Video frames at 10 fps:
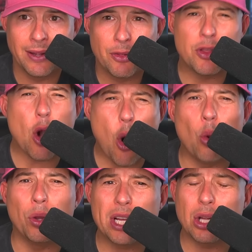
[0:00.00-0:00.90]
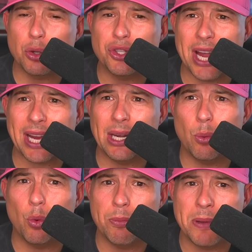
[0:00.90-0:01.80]
The only close second
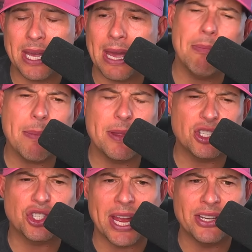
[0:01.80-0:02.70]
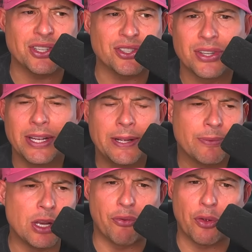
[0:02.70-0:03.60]
would be, and maybe this changes,
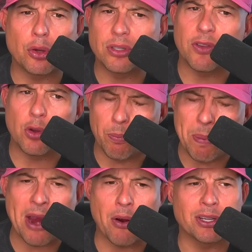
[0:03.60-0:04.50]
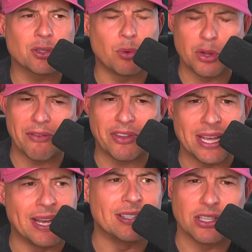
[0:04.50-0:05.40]
for those of you parents, when you have
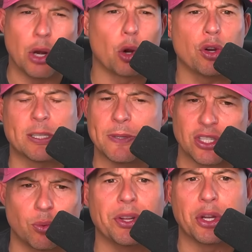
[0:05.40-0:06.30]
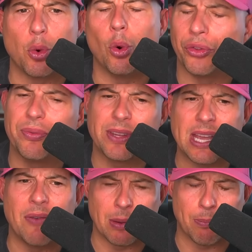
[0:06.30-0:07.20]
kids, Christmas is really cool,
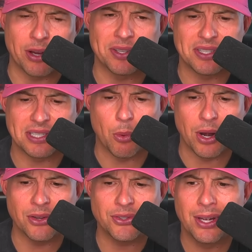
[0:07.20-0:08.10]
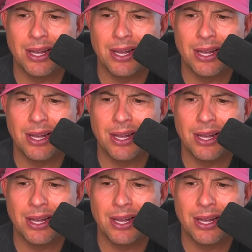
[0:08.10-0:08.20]
giving presents to someone else.